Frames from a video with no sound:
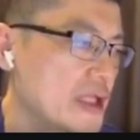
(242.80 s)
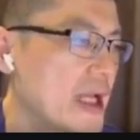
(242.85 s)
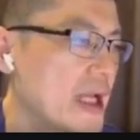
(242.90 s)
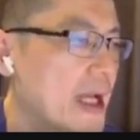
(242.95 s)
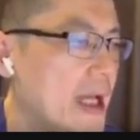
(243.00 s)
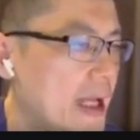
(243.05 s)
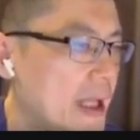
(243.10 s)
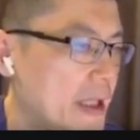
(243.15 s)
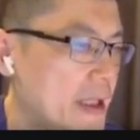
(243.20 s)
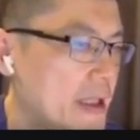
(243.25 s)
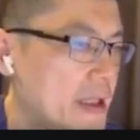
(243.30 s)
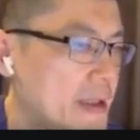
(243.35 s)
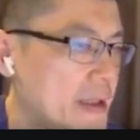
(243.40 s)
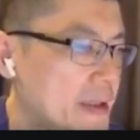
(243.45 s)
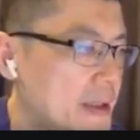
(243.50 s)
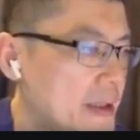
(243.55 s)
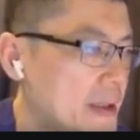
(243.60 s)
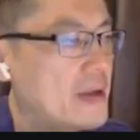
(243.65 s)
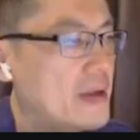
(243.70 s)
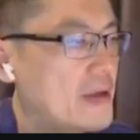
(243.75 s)
higher.
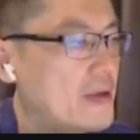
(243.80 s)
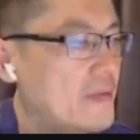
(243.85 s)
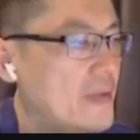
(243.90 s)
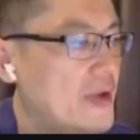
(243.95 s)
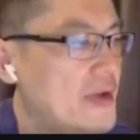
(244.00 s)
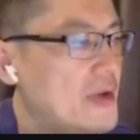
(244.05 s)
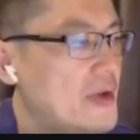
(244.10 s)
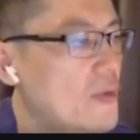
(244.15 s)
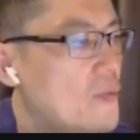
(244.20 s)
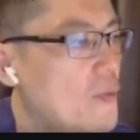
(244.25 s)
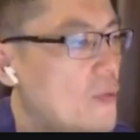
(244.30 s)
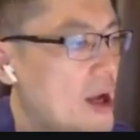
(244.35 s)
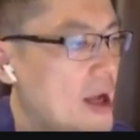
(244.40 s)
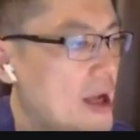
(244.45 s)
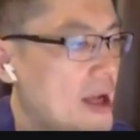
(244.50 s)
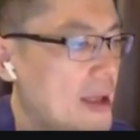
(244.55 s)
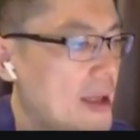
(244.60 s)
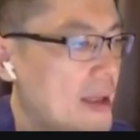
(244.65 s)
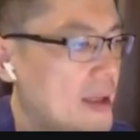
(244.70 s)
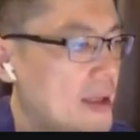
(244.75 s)
The reason
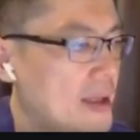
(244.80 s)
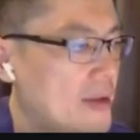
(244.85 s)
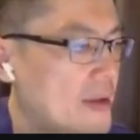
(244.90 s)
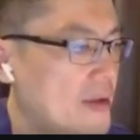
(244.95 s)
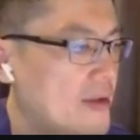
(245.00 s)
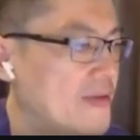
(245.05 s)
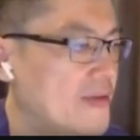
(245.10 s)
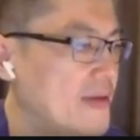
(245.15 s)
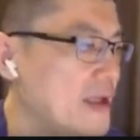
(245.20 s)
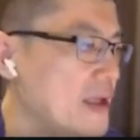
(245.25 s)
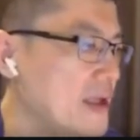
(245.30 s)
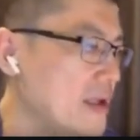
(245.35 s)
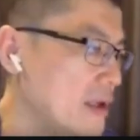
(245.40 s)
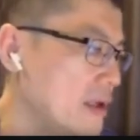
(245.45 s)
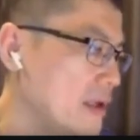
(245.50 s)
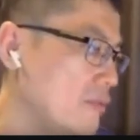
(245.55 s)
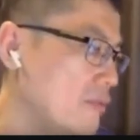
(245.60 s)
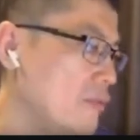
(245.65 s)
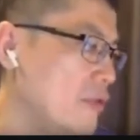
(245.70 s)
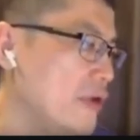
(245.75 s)
why you see
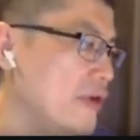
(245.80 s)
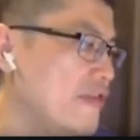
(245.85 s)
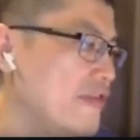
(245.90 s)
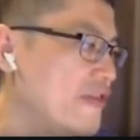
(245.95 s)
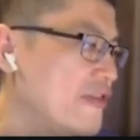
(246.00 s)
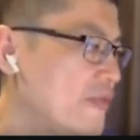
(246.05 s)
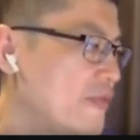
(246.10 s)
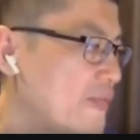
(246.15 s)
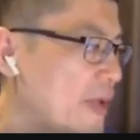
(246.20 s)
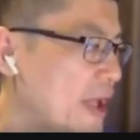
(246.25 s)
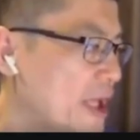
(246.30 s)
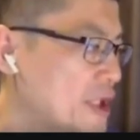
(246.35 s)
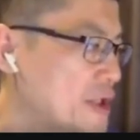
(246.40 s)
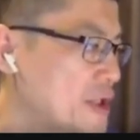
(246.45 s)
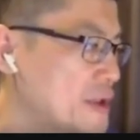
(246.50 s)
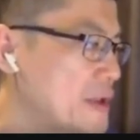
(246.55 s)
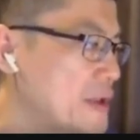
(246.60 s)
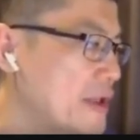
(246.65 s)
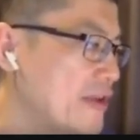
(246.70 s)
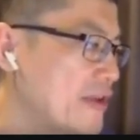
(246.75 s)
the word
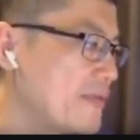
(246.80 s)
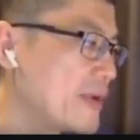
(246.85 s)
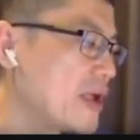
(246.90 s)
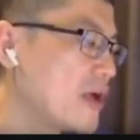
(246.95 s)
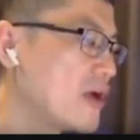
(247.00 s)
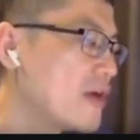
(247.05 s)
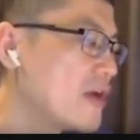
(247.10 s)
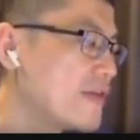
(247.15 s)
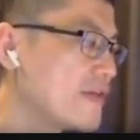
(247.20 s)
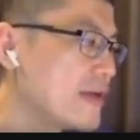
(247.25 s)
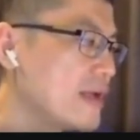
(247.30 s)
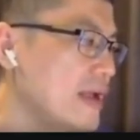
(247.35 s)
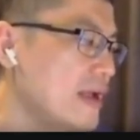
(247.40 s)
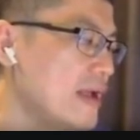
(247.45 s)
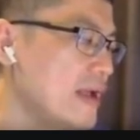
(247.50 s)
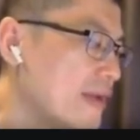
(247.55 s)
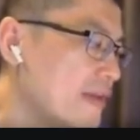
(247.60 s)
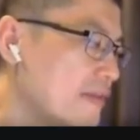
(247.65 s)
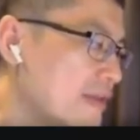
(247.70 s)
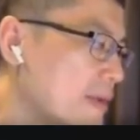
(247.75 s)
special is because
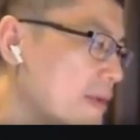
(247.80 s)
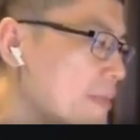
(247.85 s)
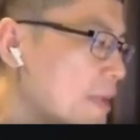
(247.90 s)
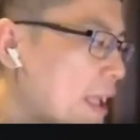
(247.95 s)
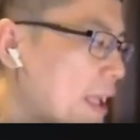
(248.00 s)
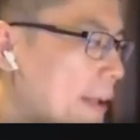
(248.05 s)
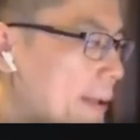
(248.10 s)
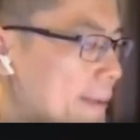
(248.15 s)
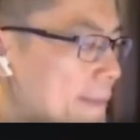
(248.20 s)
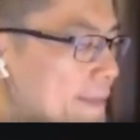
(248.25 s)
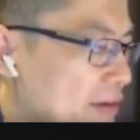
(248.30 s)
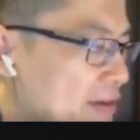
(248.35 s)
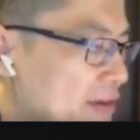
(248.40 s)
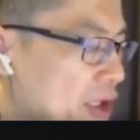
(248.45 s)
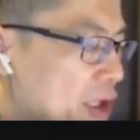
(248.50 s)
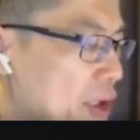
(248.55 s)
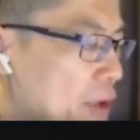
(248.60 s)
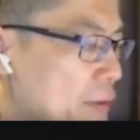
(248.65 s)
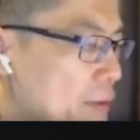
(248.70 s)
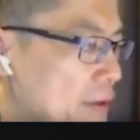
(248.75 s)
sometimes
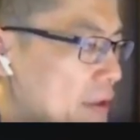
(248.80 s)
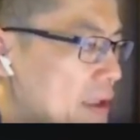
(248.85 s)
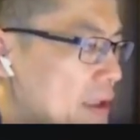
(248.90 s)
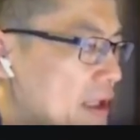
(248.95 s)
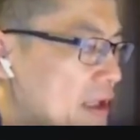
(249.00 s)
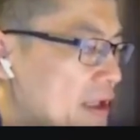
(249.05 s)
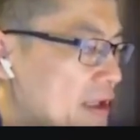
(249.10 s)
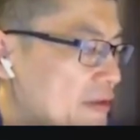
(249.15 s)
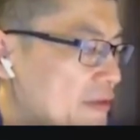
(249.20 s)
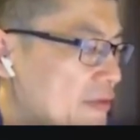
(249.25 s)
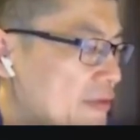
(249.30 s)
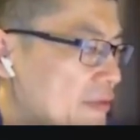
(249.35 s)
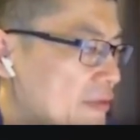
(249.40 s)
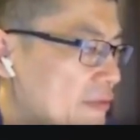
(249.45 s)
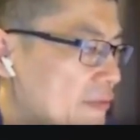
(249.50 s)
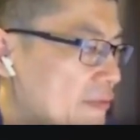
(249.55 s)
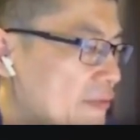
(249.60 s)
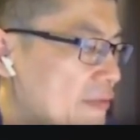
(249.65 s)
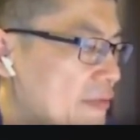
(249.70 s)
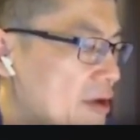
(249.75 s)
security is
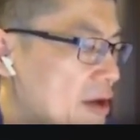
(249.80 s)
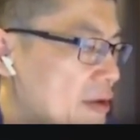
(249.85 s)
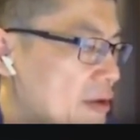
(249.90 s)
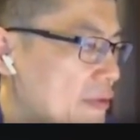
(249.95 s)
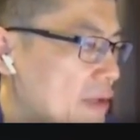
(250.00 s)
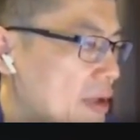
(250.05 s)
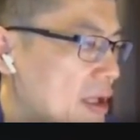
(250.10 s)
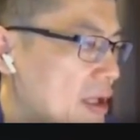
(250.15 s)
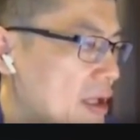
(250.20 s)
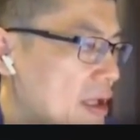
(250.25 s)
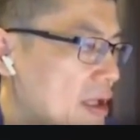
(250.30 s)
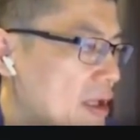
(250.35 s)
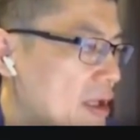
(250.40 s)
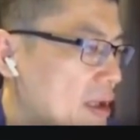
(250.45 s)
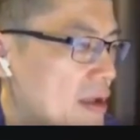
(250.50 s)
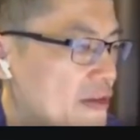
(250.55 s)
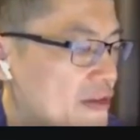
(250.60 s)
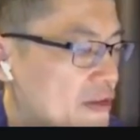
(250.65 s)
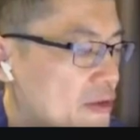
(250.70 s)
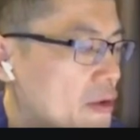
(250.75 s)
very
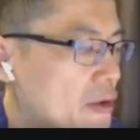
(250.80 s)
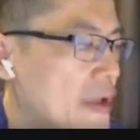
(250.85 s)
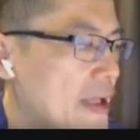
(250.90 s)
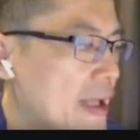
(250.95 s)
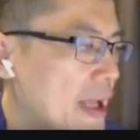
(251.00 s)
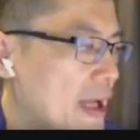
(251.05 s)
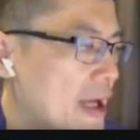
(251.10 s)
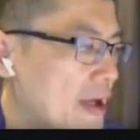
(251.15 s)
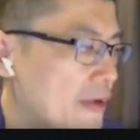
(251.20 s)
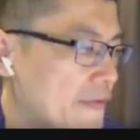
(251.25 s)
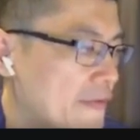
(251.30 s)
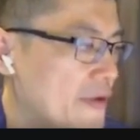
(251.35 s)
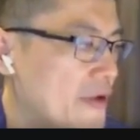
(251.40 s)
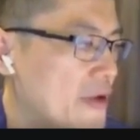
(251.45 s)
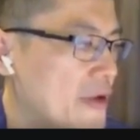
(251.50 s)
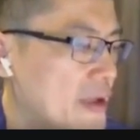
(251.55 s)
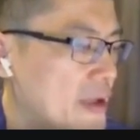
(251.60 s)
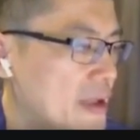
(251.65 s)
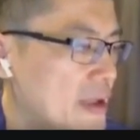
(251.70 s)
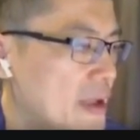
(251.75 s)
sought
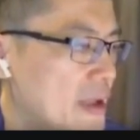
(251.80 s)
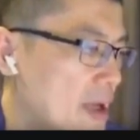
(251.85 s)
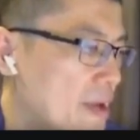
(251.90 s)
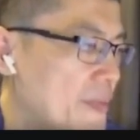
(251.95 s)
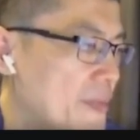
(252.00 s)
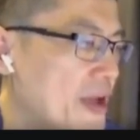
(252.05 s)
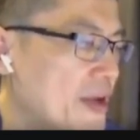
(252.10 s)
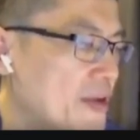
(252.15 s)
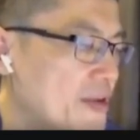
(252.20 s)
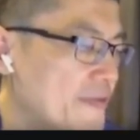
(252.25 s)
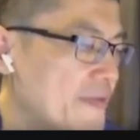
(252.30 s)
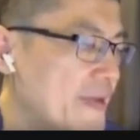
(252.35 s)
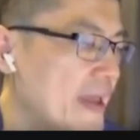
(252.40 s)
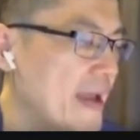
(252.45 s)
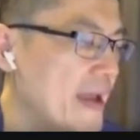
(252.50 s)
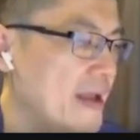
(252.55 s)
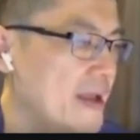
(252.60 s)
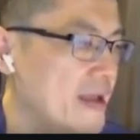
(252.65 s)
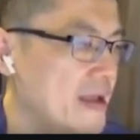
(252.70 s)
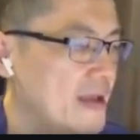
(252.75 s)
after, and because of
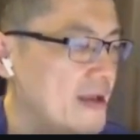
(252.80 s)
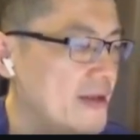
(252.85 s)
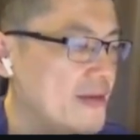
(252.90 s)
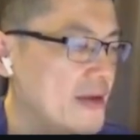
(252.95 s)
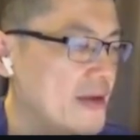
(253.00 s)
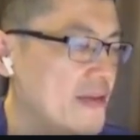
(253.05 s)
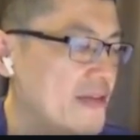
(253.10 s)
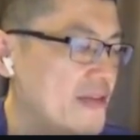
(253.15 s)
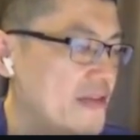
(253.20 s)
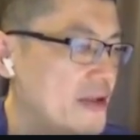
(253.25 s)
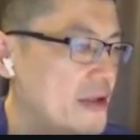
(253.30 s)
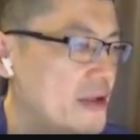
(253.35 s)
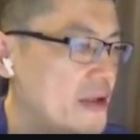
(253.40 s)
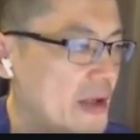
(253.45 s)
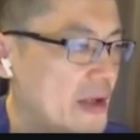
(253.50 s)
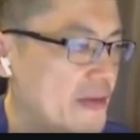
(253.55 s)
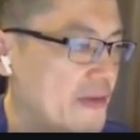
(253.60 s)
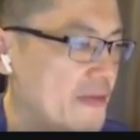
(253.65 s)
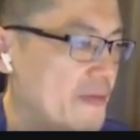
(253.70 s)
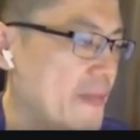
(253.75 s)
that, it's considered
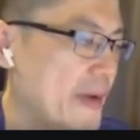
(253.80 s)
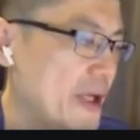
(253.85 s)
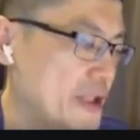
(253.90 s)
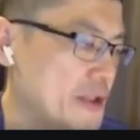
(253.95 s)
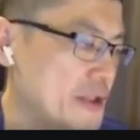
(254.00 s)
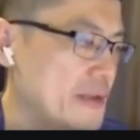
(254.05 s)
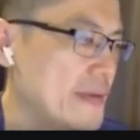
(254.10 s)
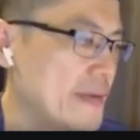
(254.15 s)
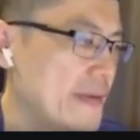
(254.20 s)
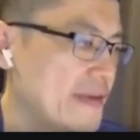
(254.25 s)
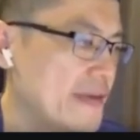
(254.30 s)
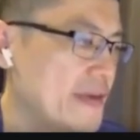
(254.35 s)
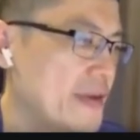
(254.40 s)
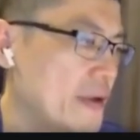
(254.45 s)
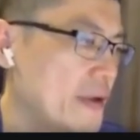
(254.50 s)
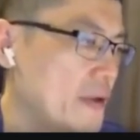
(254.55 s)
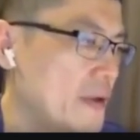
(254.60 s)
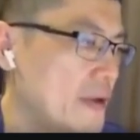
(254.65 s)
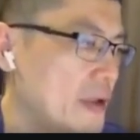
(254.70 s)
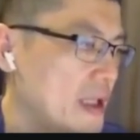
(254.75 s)
a special
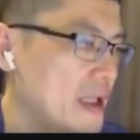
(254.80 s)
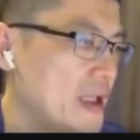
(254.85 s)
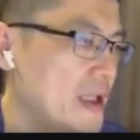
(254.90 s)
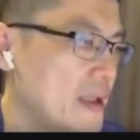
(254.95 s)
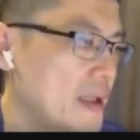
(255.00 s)
security.